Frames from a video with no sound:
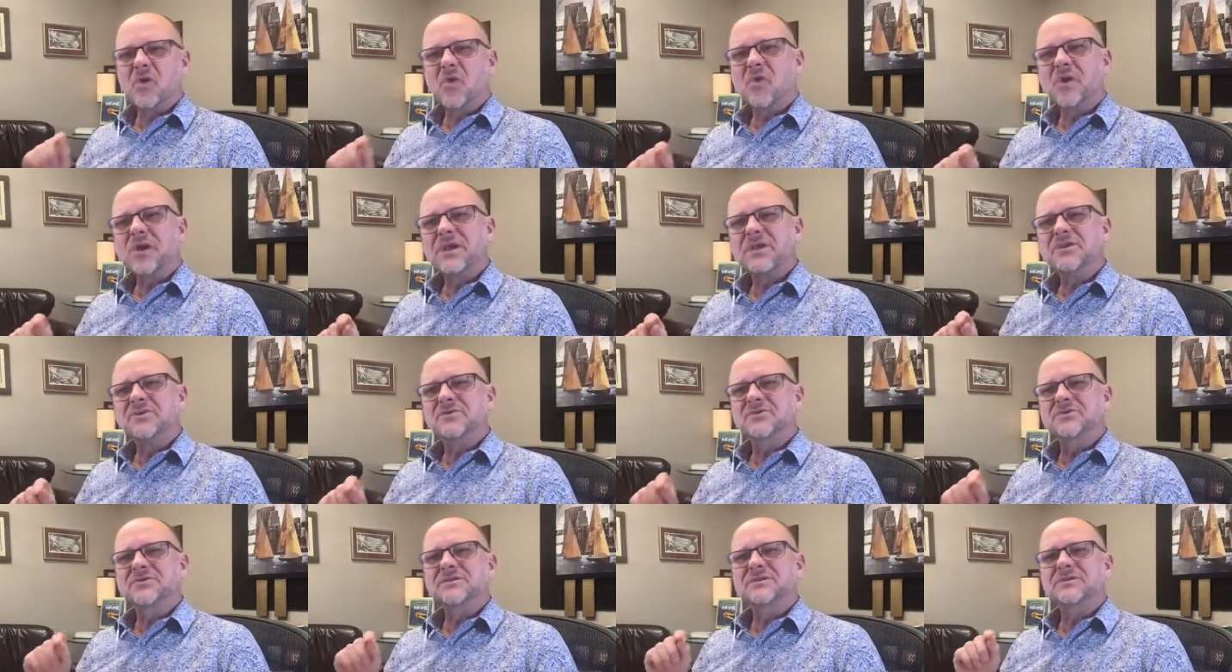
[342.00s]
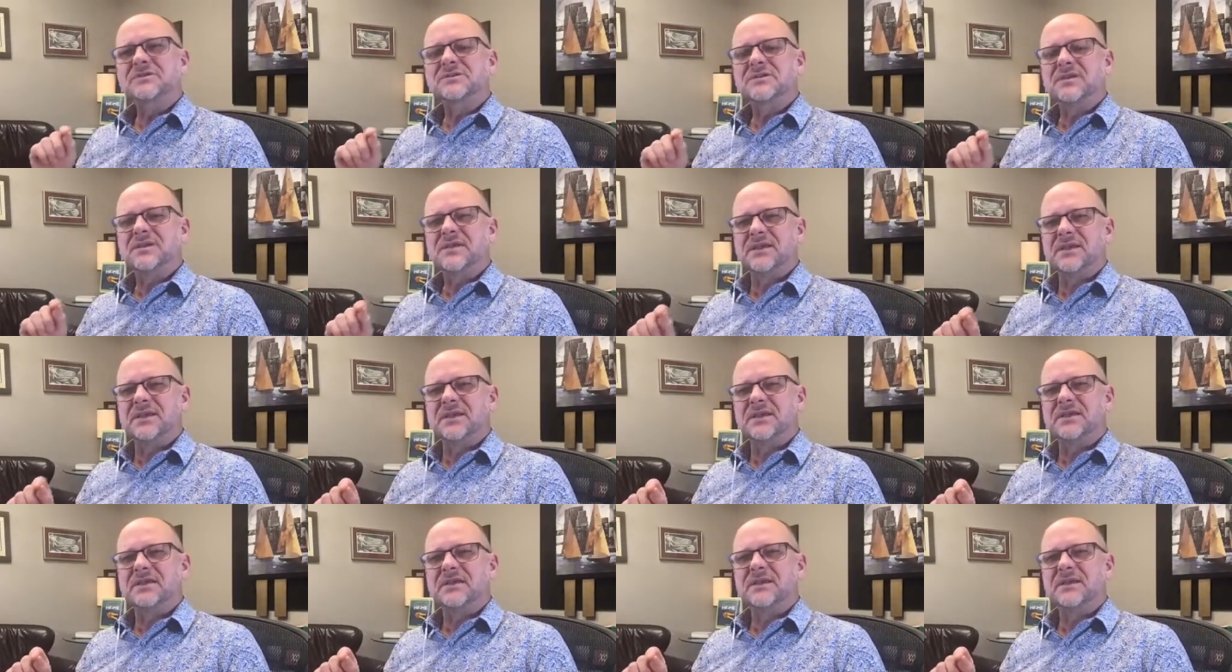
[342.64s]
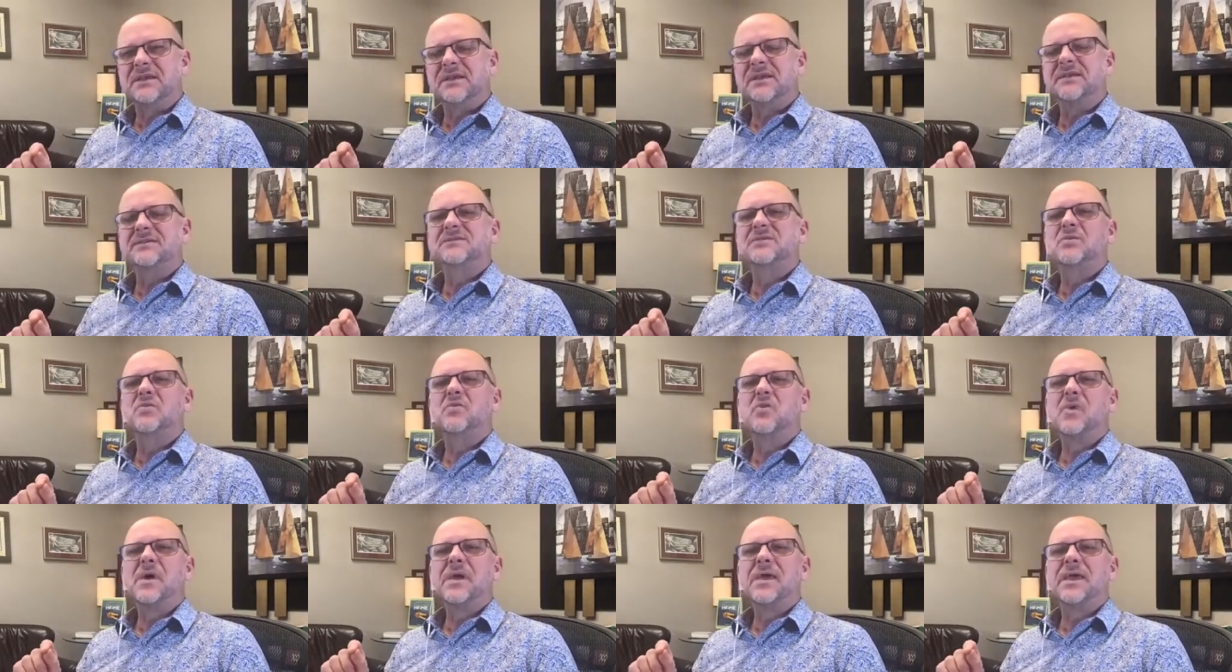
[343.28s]
your seed is a
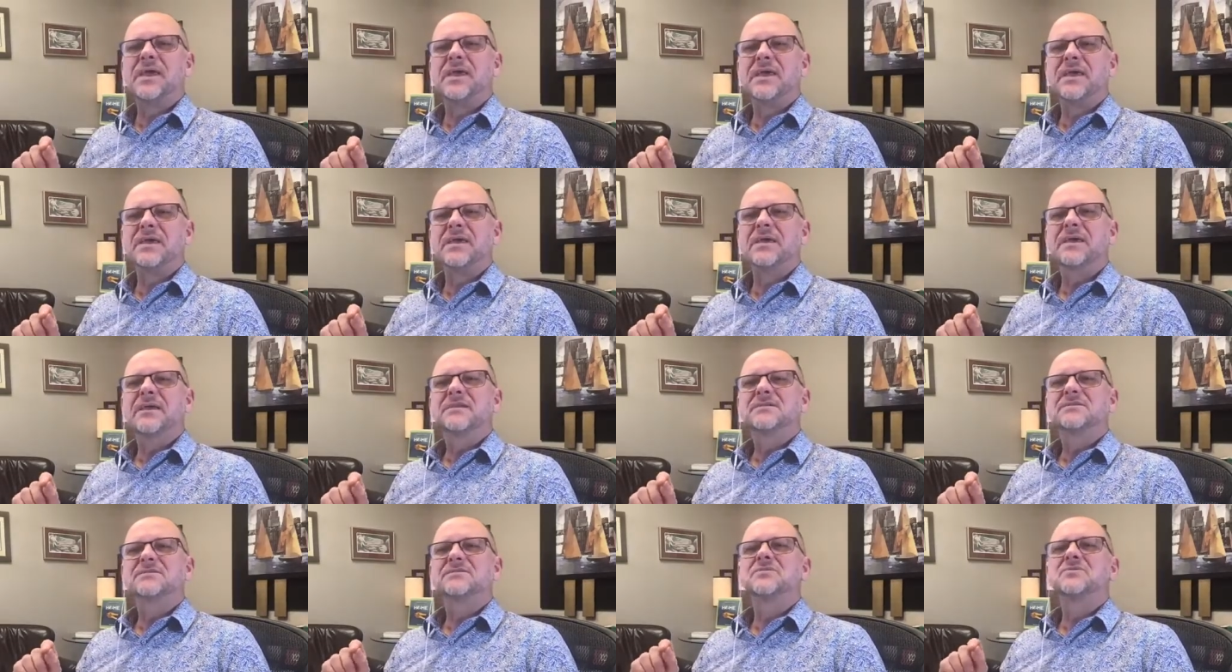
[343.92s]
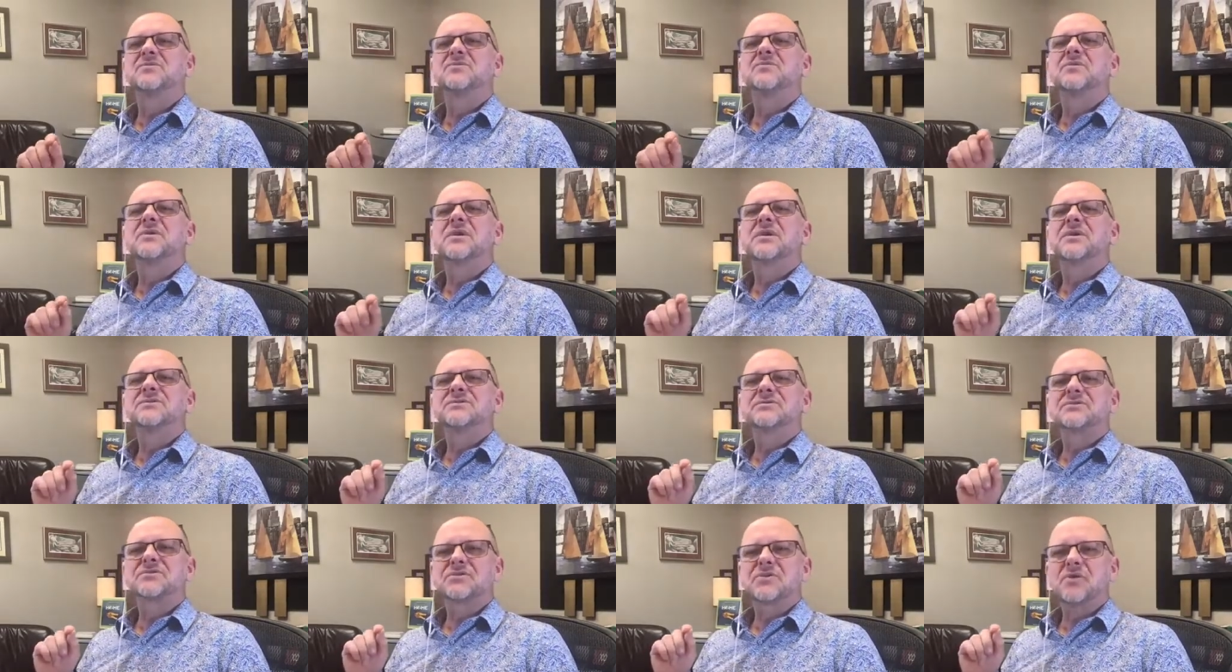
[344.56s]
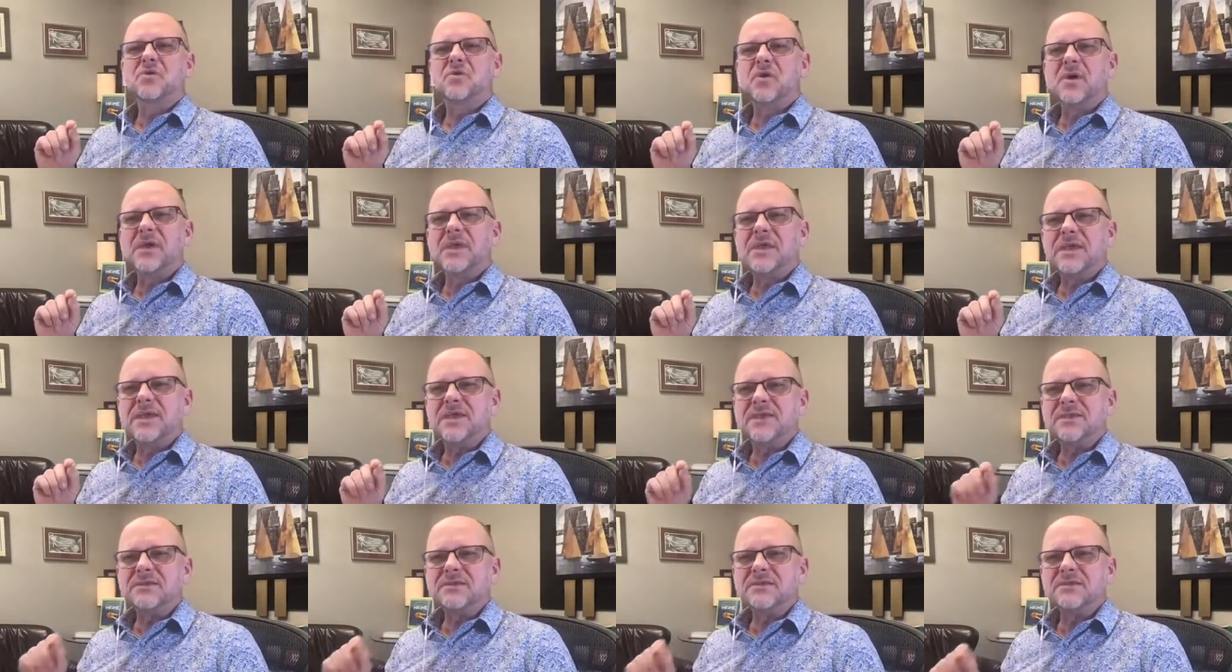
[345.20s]
way to sow
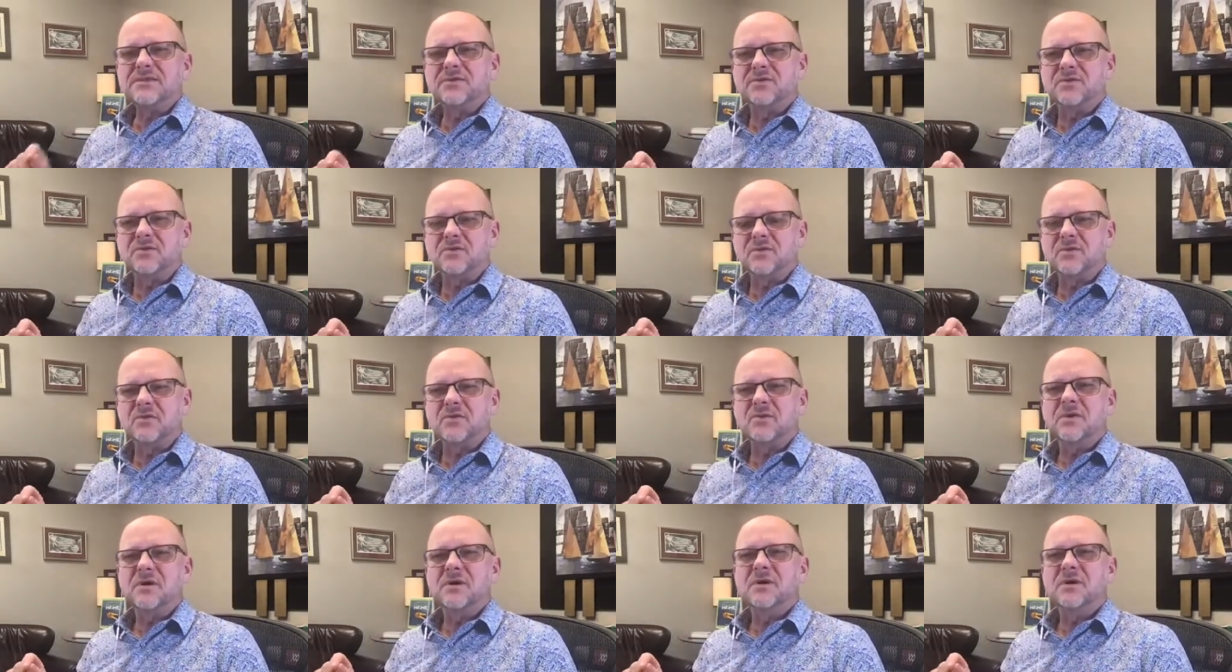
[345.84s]
into